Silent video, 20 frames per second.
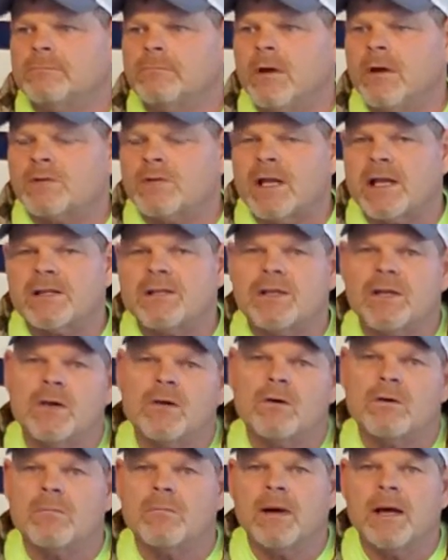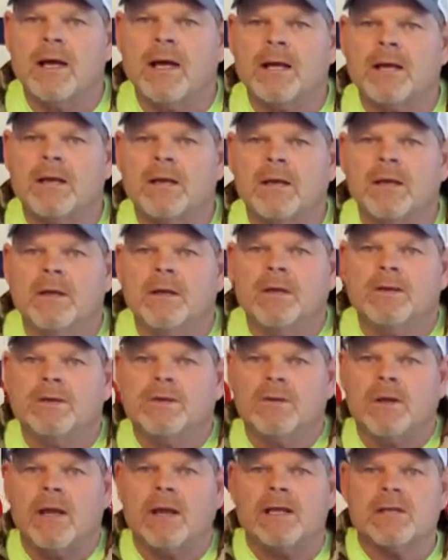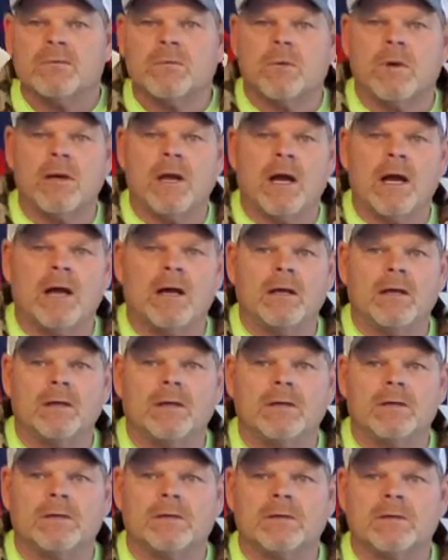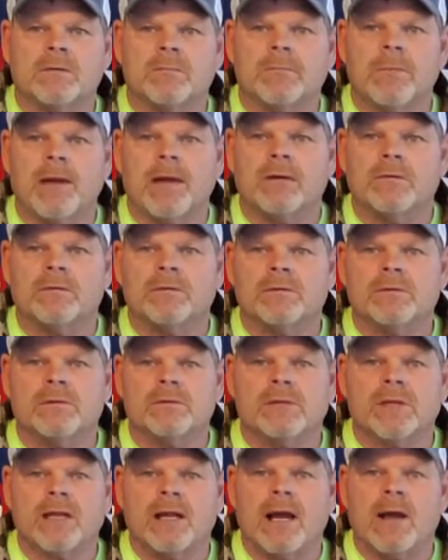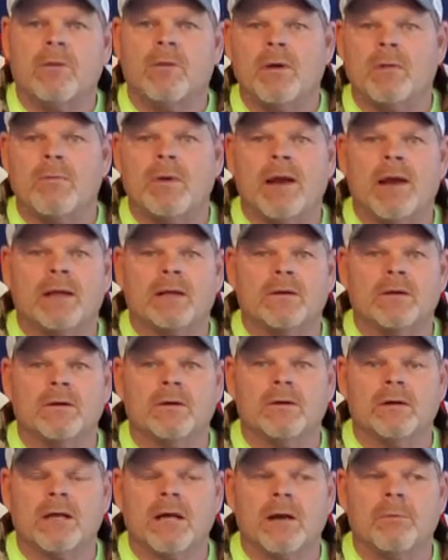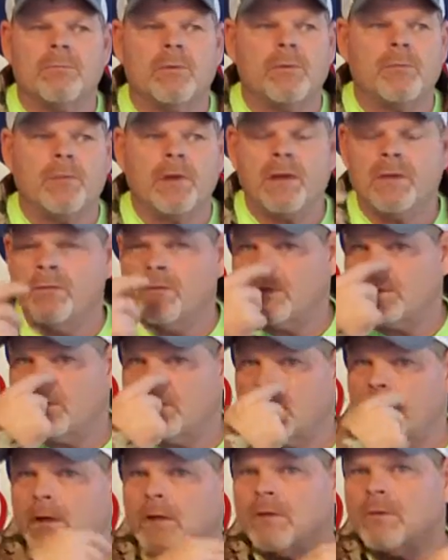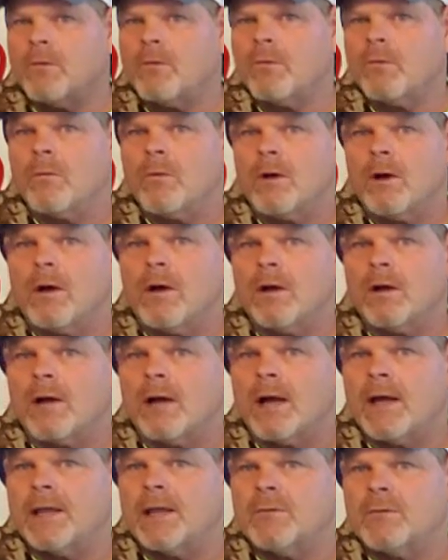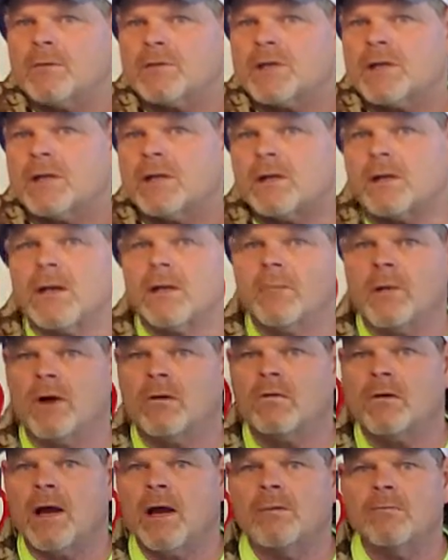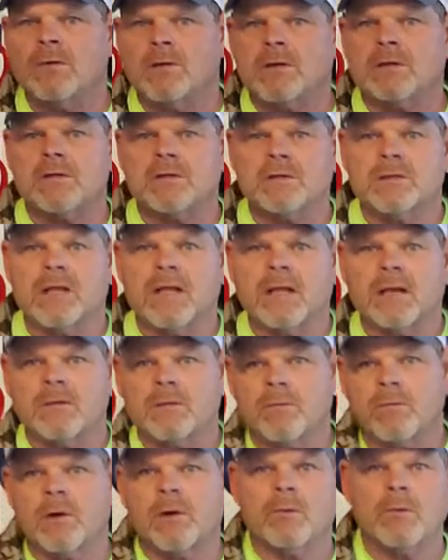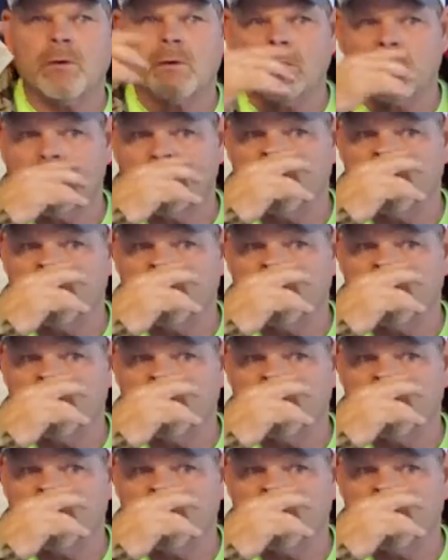I was actually going back. 2 guys went on into some mountains, and I went back to hook up and meet with another guy that was going to come out and ride with us and take him to where we were